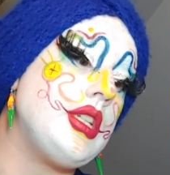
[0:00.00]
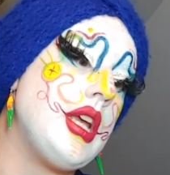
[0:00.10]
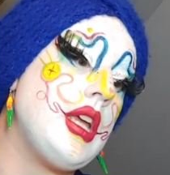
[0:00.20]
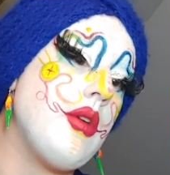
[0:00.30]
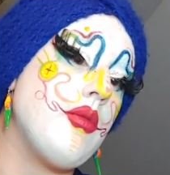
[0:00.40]

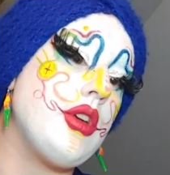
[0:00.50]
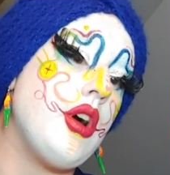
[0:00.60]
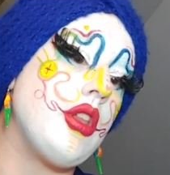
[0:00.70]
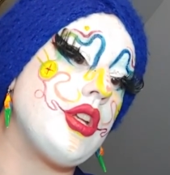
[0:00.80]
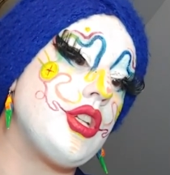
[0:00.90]
taking what
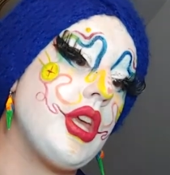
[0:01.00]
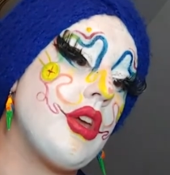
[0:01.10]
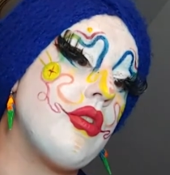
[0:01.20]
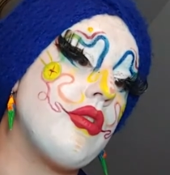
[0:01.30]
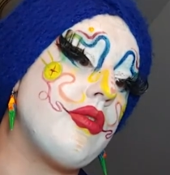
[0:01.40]
knowledge they
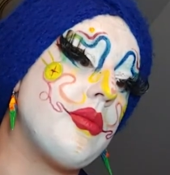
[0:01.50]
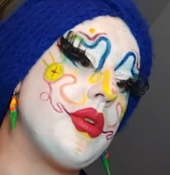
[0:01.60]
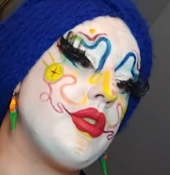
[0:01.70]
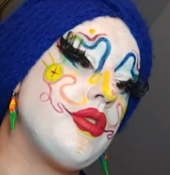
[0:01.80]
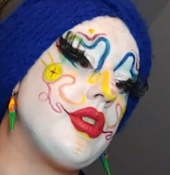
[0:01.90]
could from
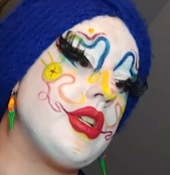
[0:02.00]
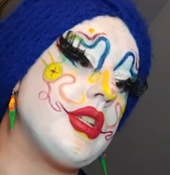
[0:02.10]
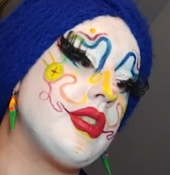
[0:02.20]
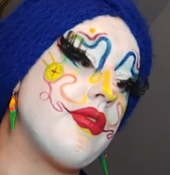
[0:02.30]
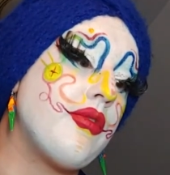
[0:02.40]
their trees
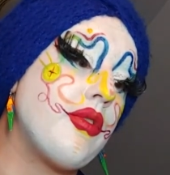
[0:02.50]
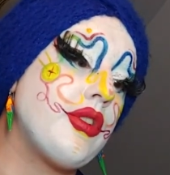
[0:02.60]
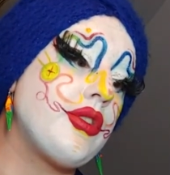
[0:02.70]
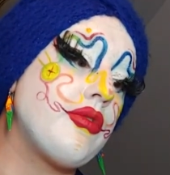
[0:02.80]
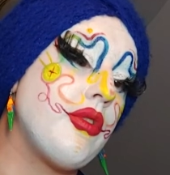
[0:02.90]
as the
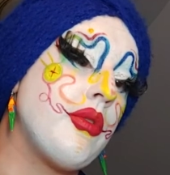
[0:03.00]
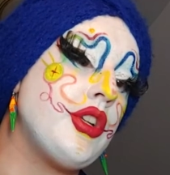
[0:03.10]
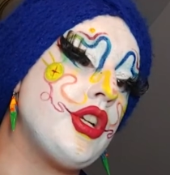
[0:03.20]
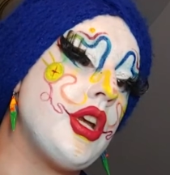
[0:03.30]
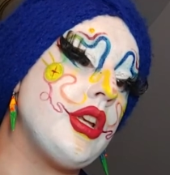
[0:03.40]
forest grew and
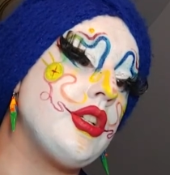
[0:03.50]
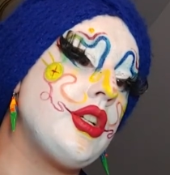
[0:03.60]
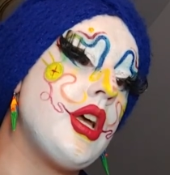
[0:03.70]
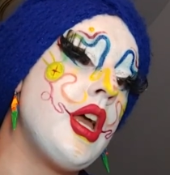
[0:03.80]
changed